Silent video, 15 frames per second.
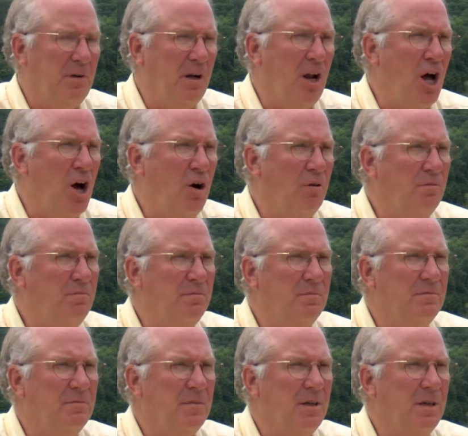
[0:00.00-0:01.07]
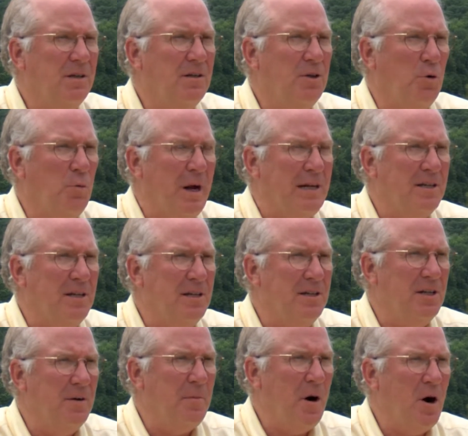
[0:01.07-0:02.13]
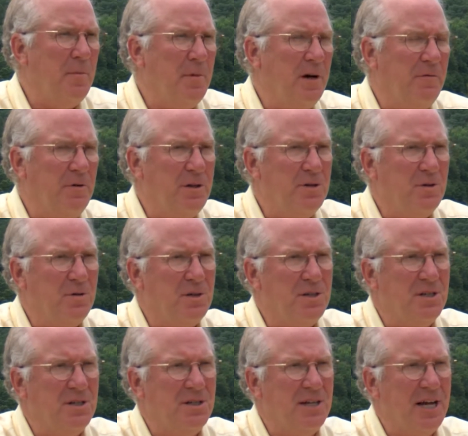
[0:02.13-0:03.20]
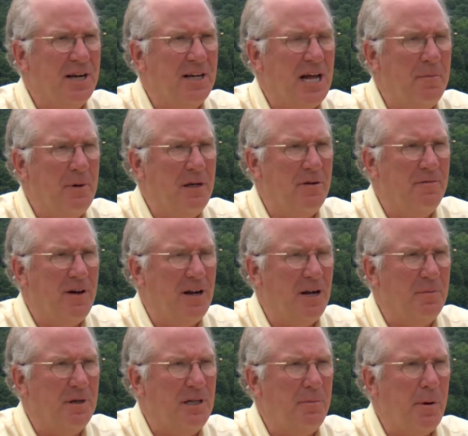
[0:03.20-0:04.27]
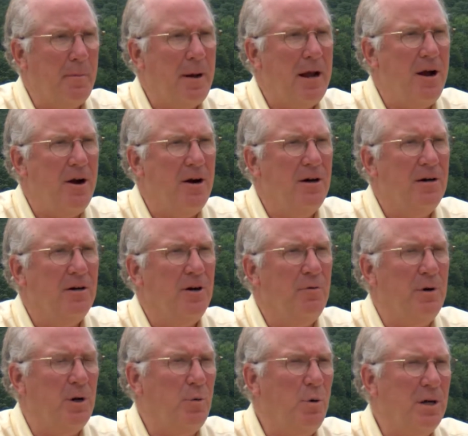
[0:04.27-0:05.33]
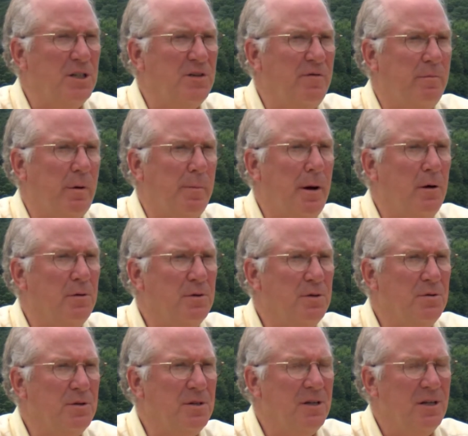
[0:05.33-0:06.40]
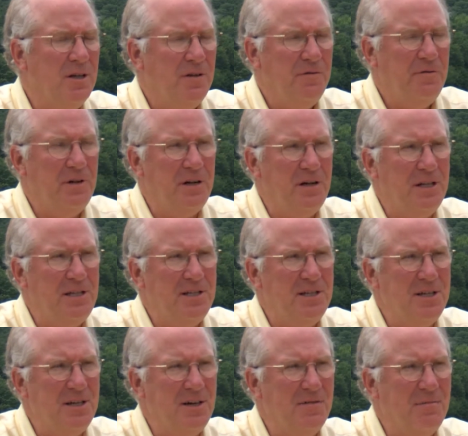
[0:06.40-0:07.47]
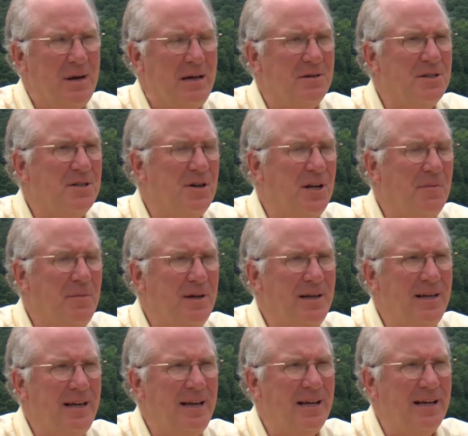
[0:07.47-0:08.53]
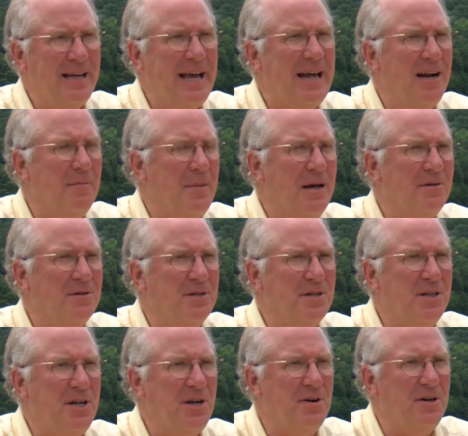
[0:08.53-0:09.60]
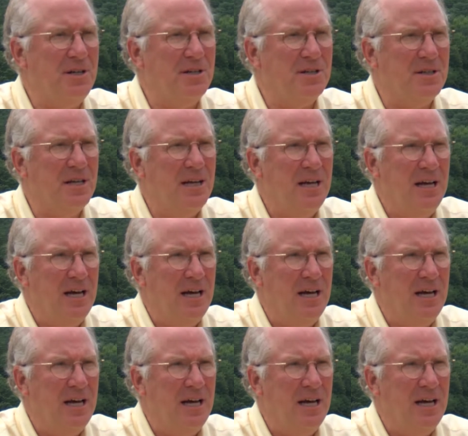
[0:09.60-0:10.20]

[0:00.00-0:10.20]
law directing the Department of Resources and Economic Development to prepare a request for proposals for the leasing of Mount Sunapee and Cannon Mountain ski areas.